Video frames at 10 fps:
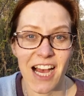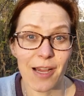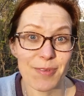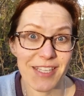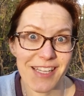
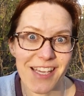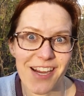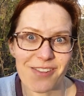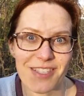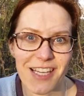I'm sitting
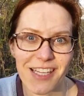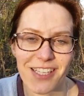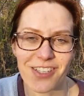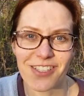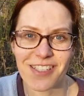here
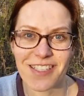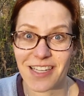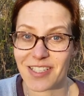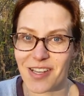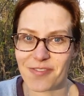outside on this
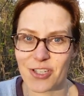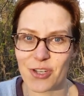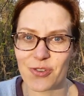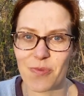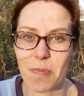nice
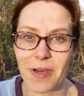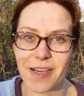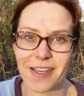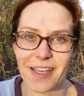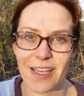afternoon
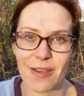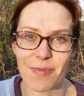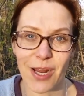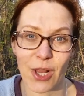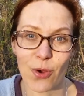by
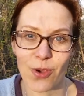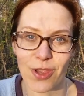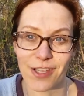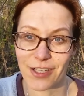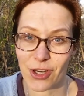my local
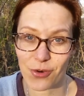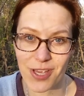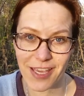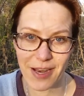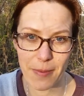little
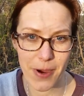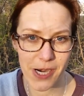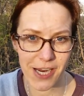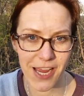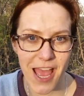creek in a
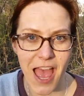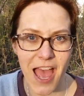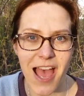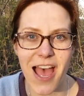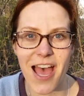park,
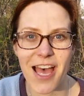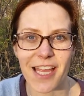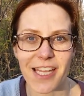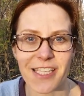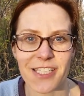
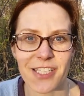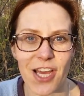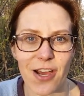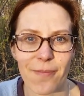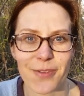and
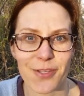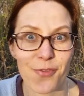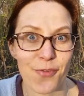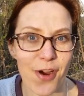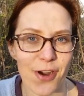
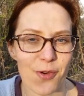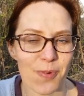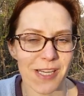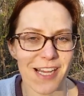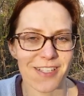so far
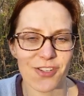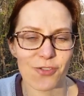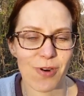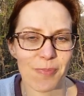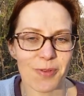nobody has
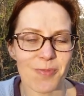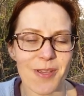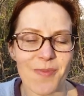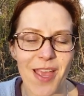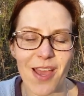interrupted
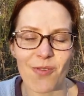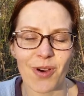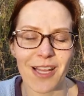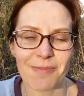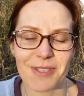me
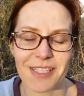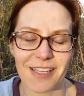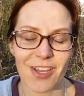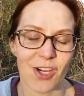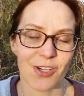while I'm
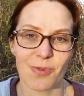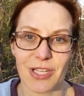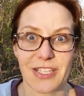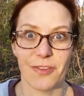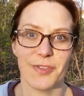sitting here with
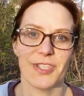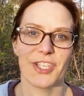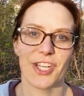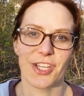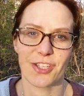a selfie
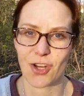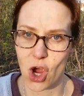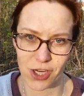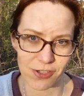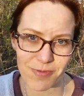stick
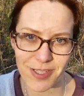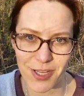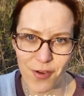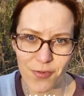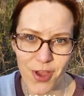talking to
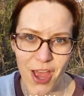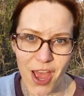myself.